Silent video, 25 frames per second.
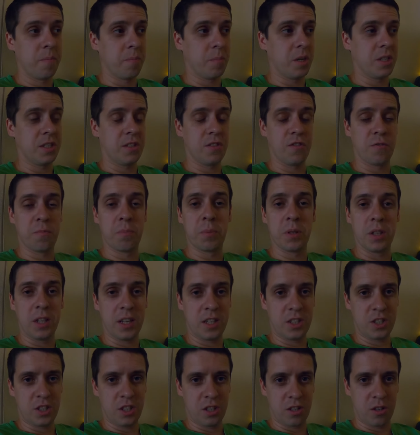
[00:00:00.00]
massive
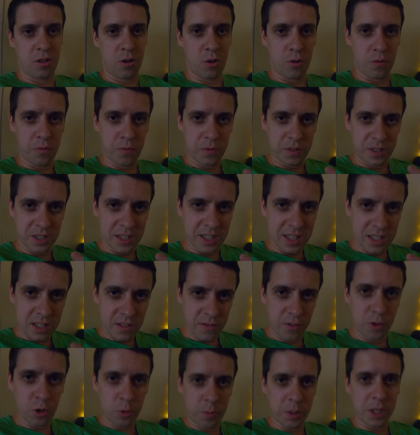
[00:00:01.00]
pleasure of
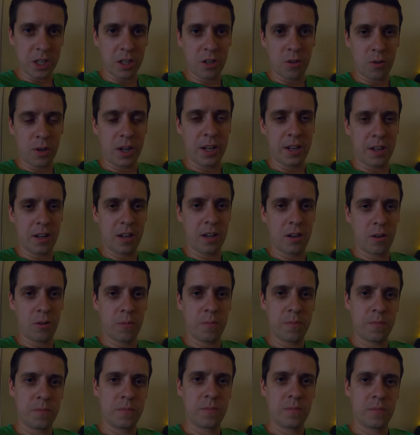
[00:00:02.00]
this filming right now.
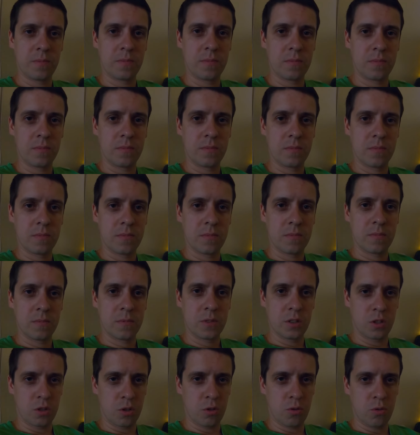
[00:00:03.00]

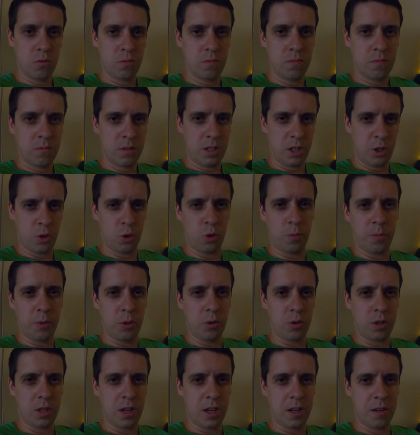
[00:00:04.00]
So it will be
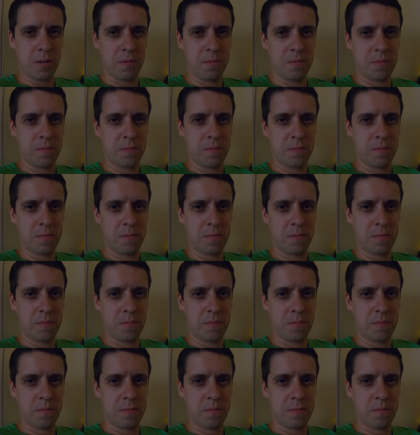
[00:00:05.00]
okay.